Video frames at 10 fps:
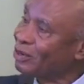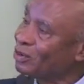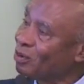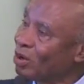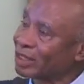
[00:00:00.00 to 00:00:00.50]

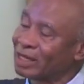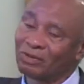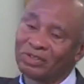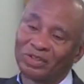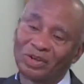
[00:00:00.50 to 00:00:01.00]
work that
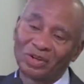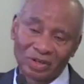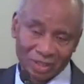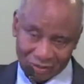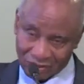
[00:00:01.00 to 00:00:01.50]
was done
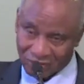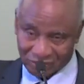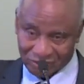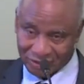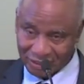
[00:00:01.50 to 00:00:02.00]
on the
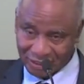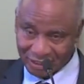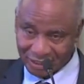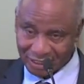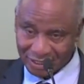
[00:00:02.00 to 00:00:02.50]
cross. Yeah.
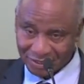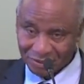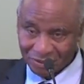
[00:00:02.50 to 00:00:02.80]
You know,